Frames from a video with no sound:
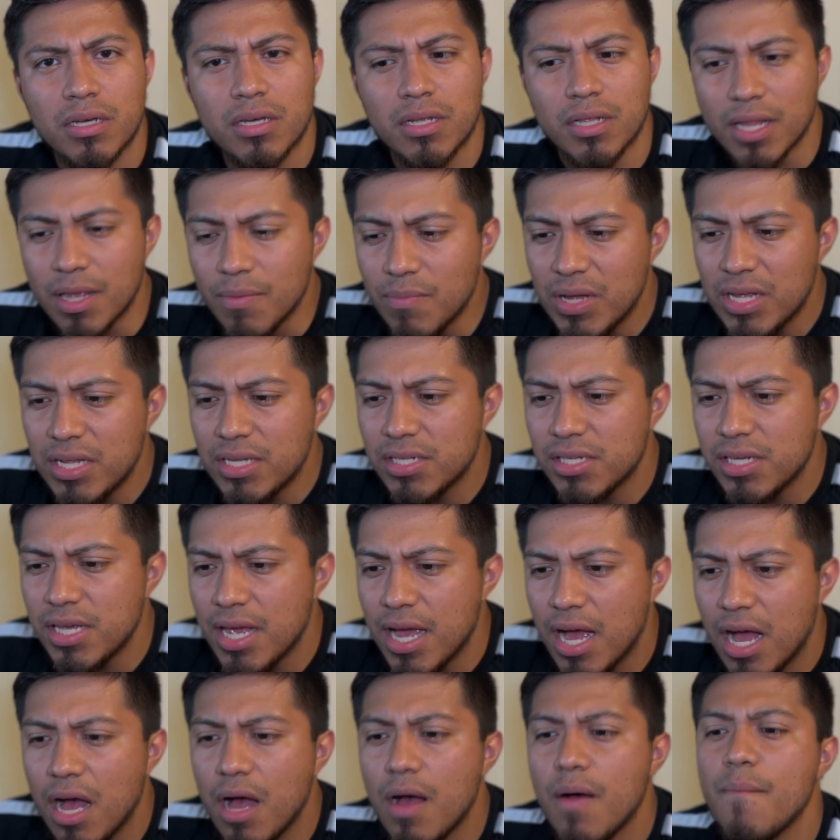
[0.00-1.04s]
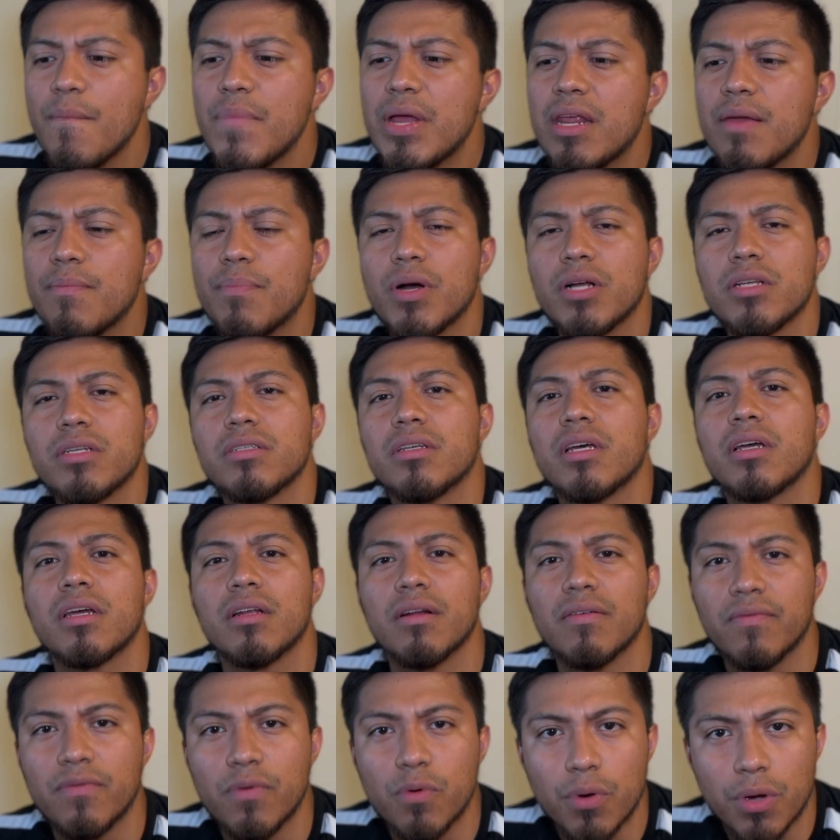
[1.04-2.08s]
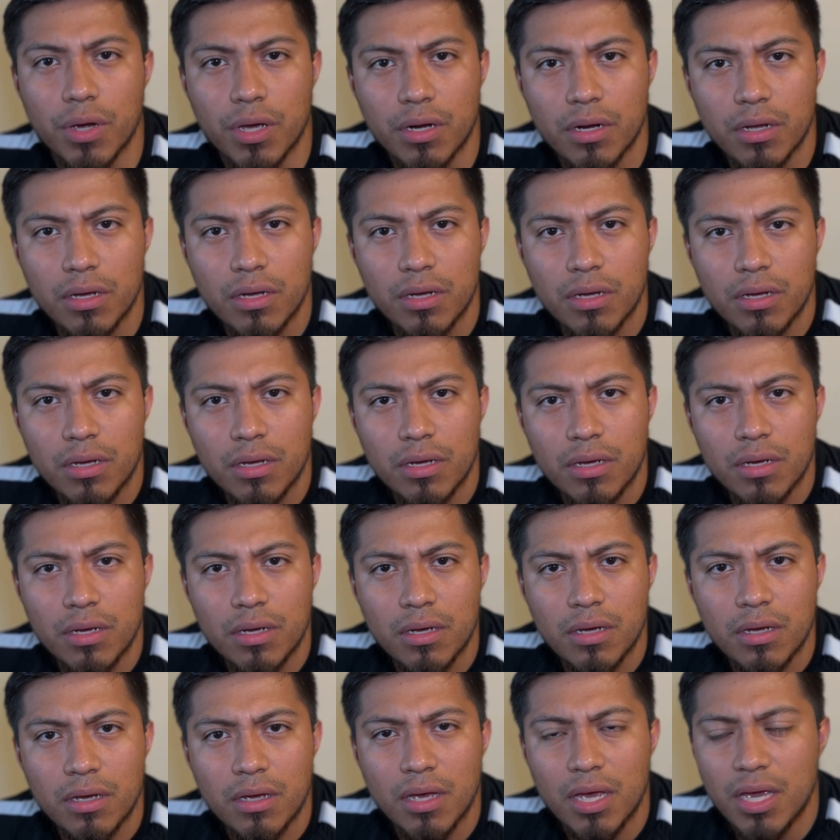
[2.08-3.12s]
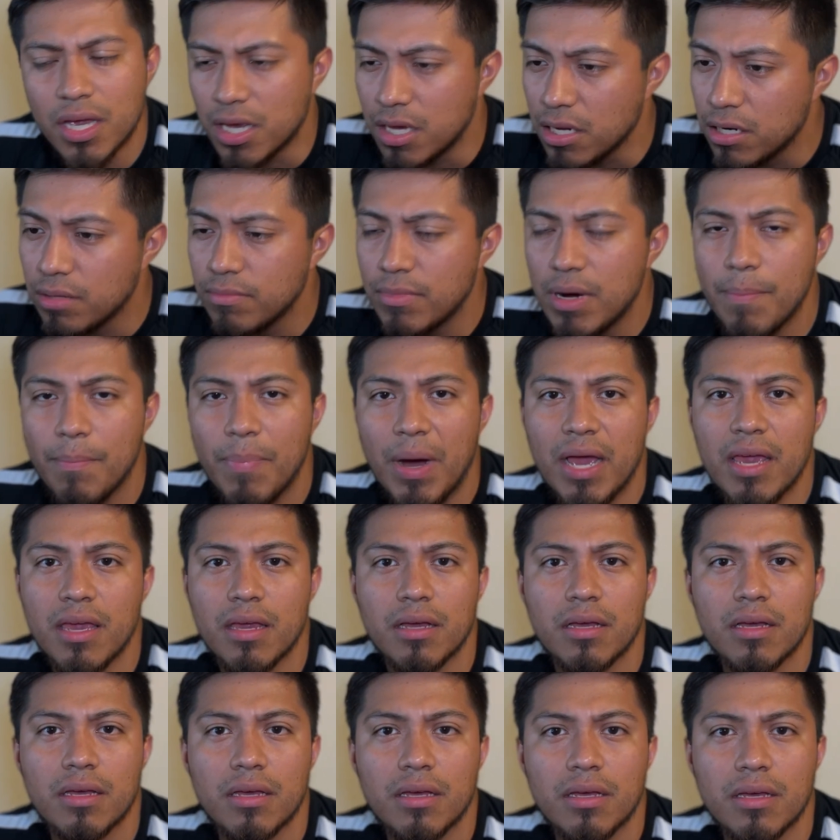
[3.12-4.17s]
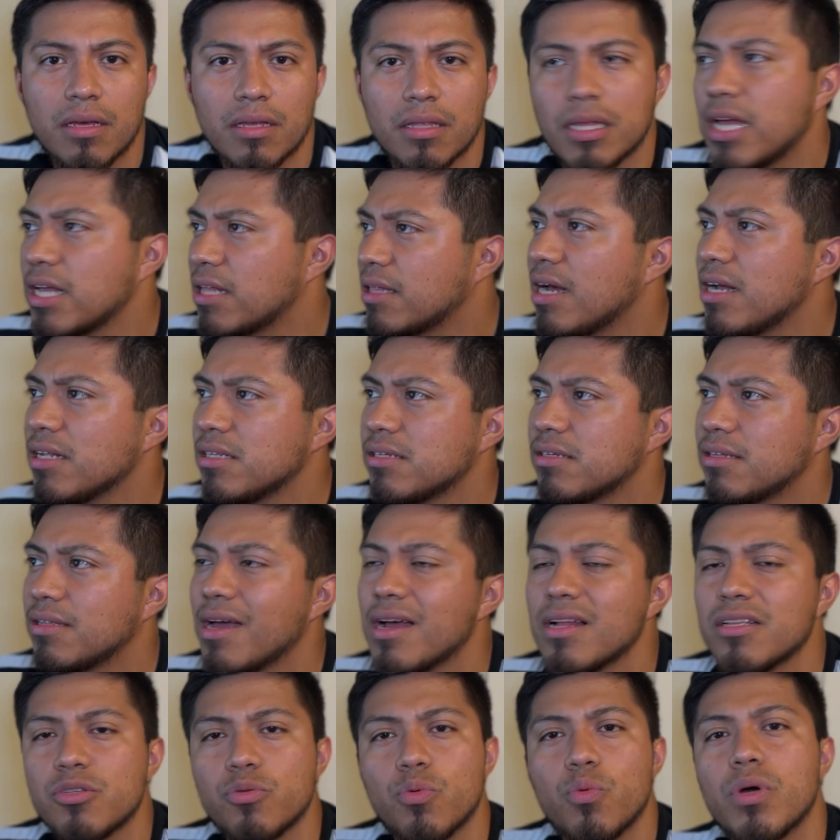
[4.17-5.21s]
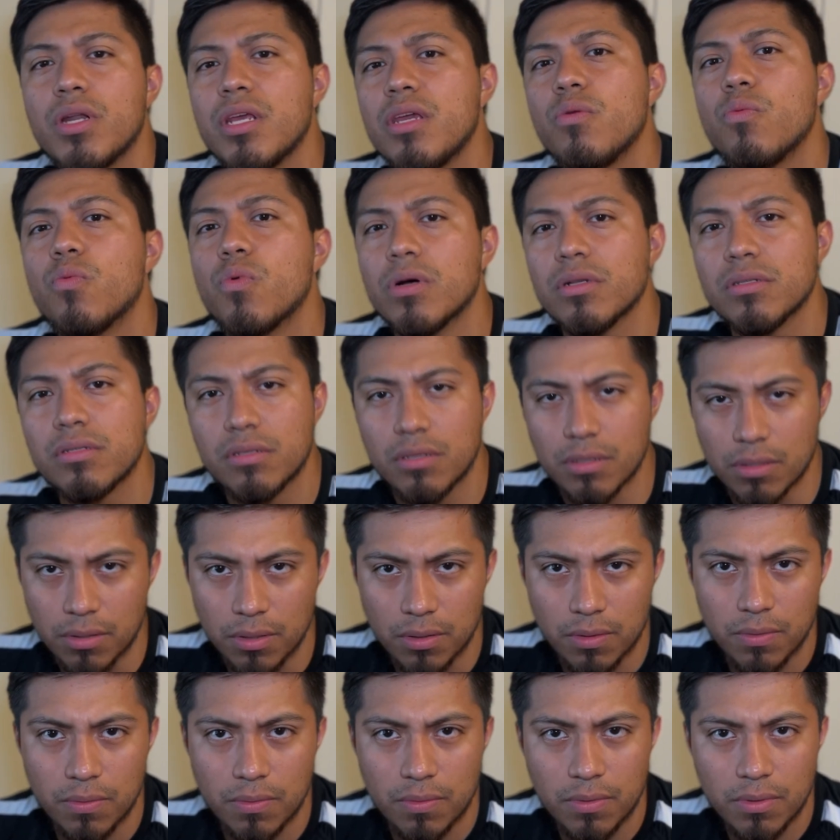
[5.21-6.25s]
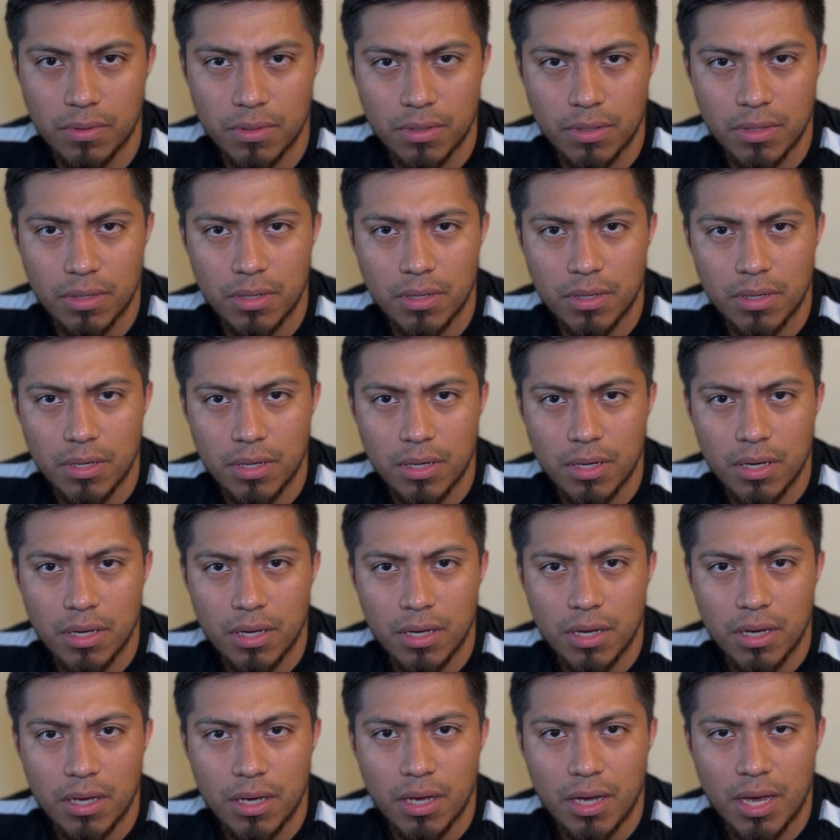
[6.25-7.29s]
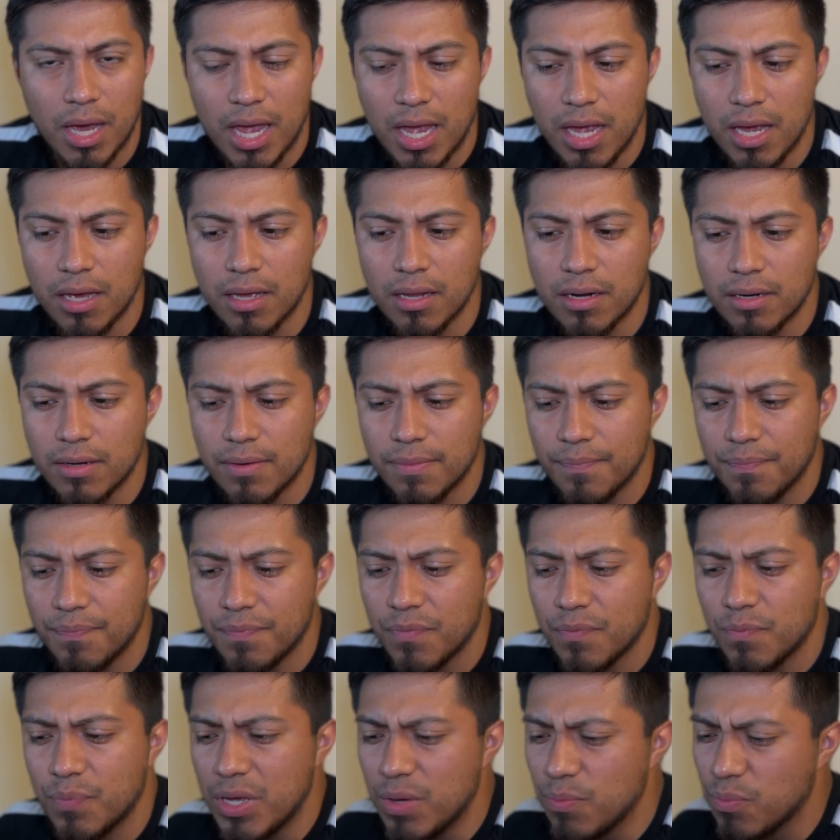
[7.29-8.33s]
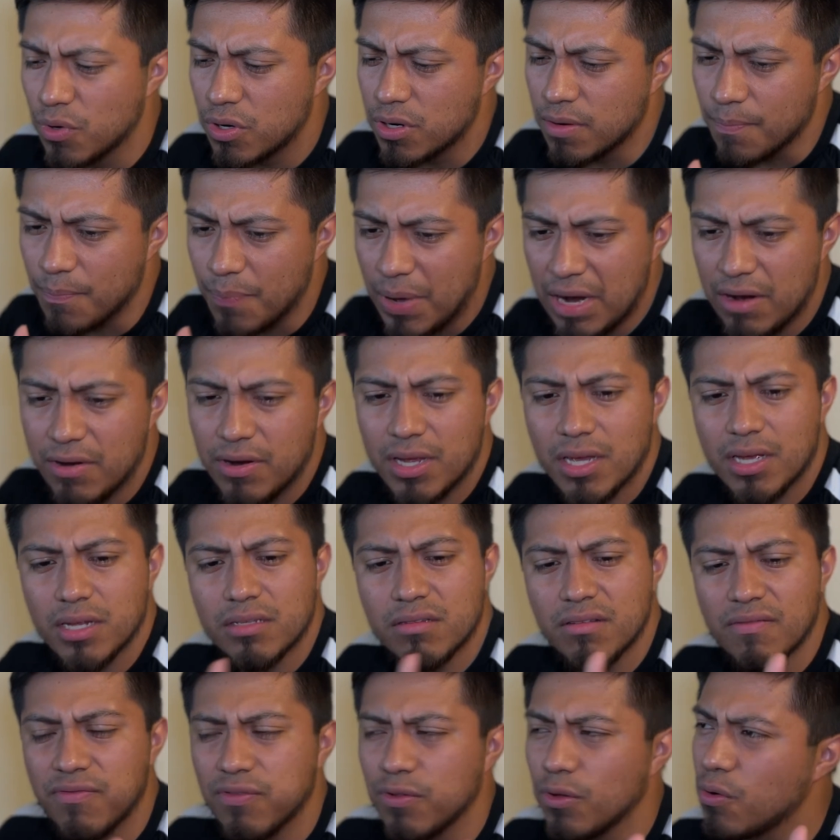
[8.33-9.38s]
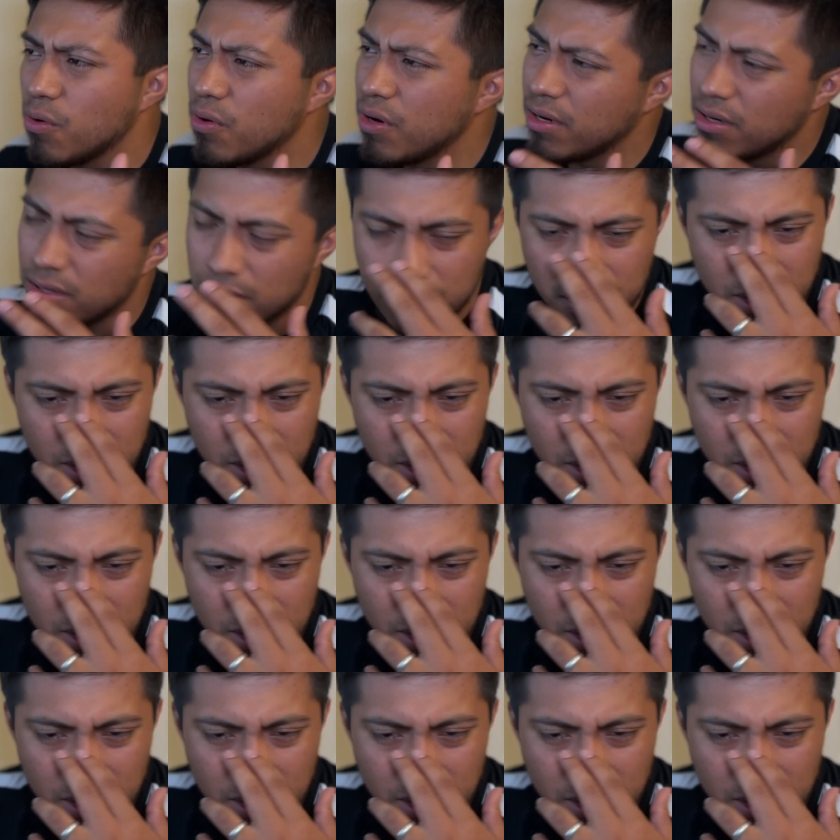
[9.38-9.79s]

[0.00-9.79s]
Let me see how many punches I can avoid, and get on my bike. Like, that's what he wants to do. And people comparing it to Floyd.